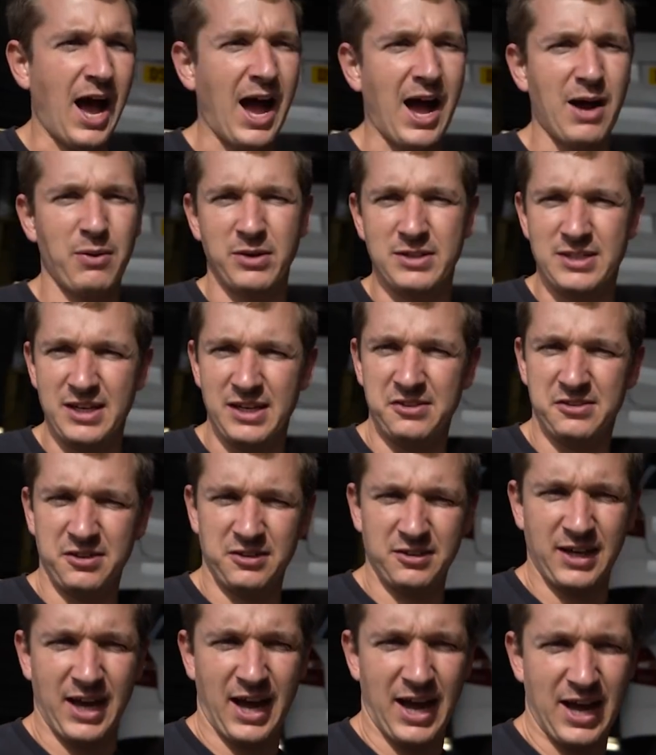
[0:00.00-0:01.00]
our
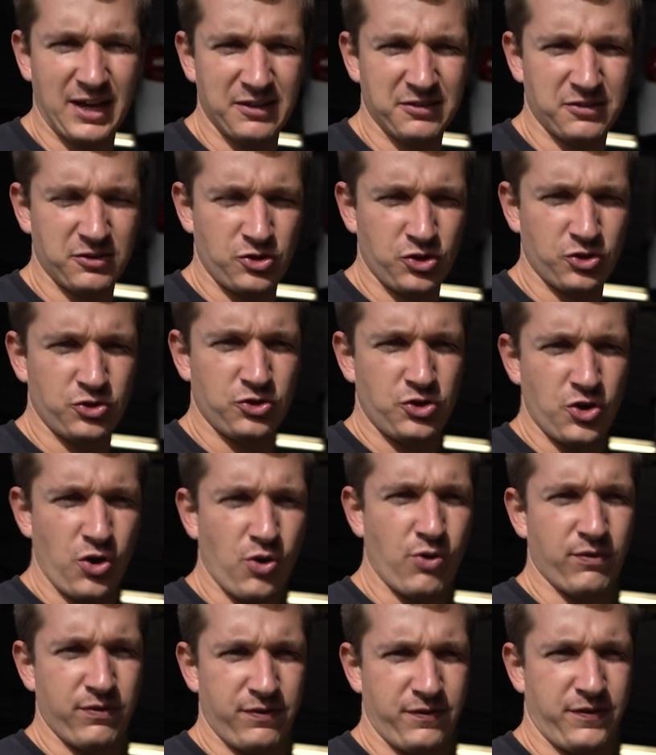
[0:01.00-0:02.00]
diesel cars just
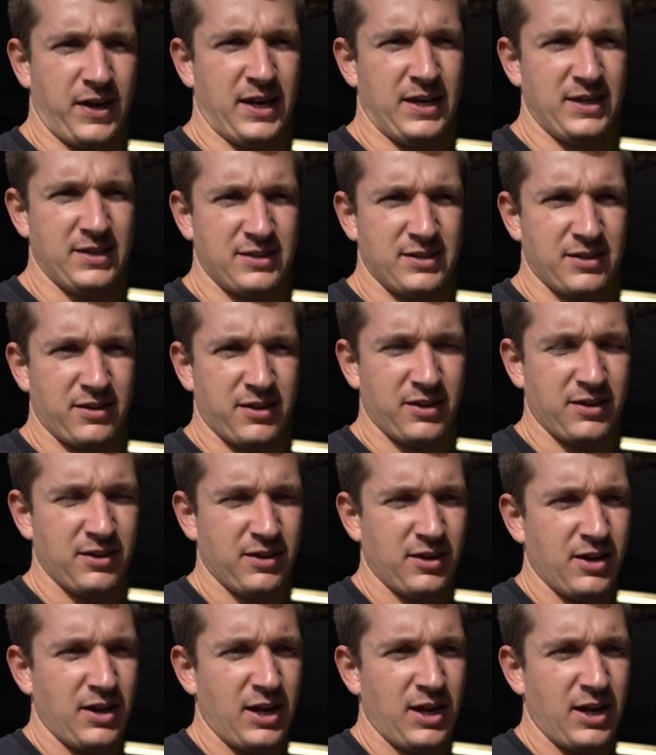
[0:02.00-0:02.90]
don't fit into